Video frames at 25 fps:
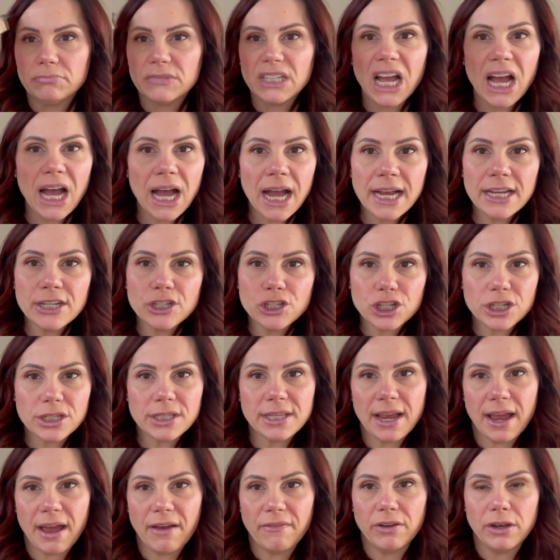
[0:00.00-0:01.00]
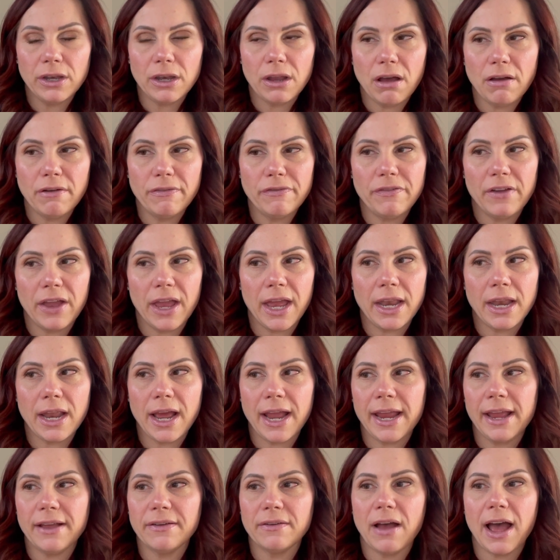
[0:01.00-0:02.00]
I just have enough and I
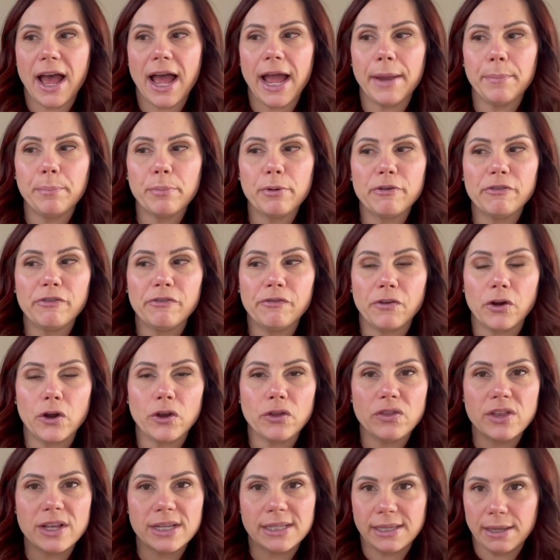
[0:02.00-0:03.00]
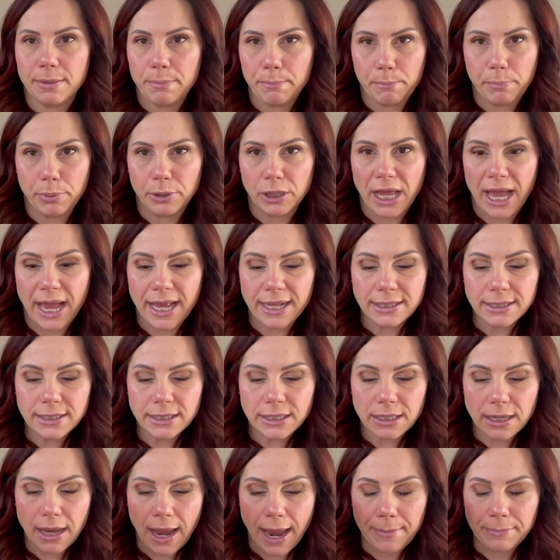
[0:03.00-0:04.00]
have I prefer this in
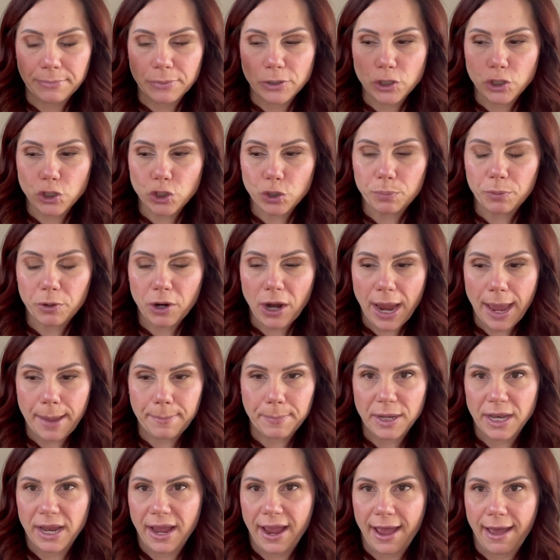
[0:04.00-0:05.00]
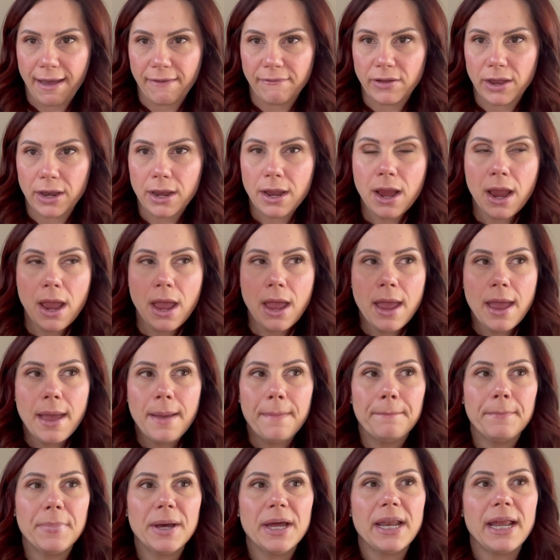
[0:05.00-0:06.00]
blends. I'm super happy to have it,
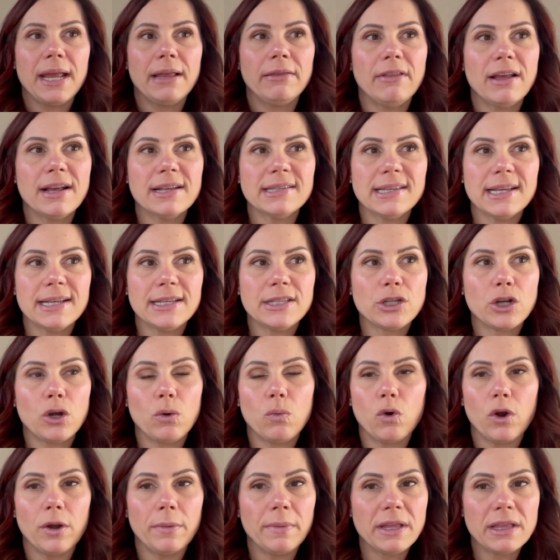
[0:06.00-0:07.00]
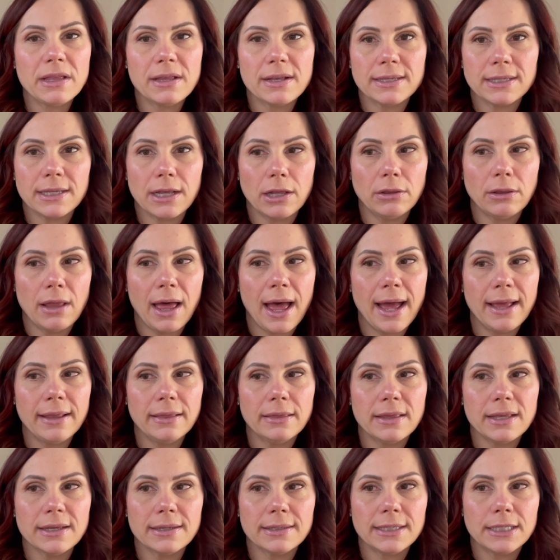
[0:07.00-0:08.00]
but unless I start warming this a
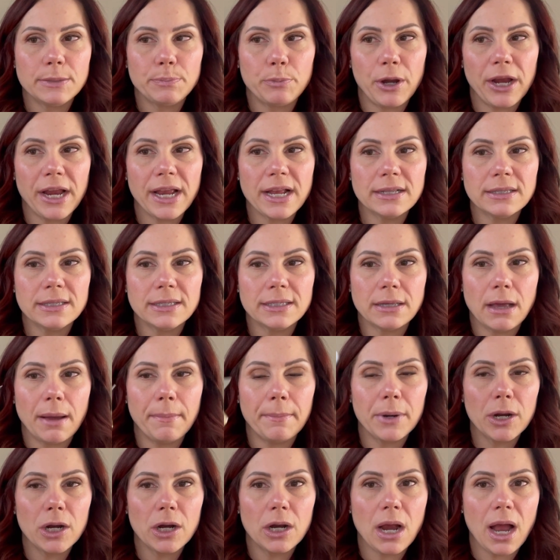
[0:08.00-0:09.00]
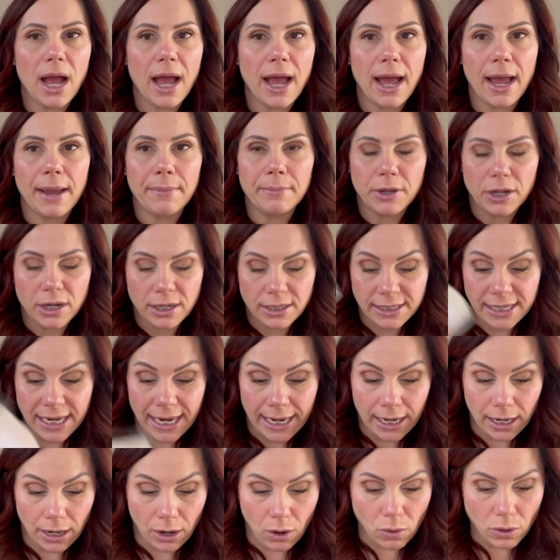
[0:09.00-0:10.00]
lot this spring and summer, I'm going to
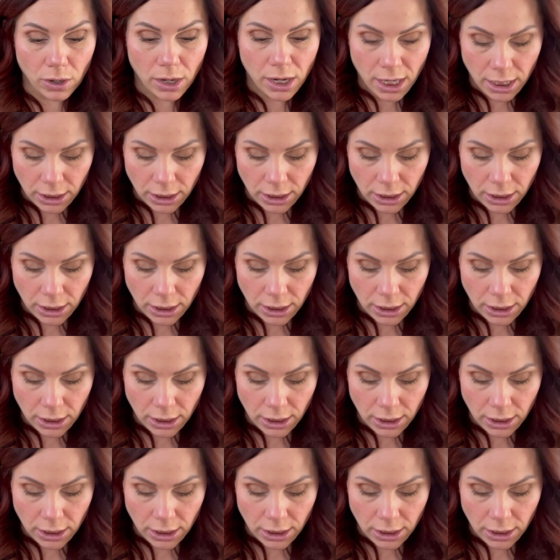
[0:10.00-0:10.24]
take it out.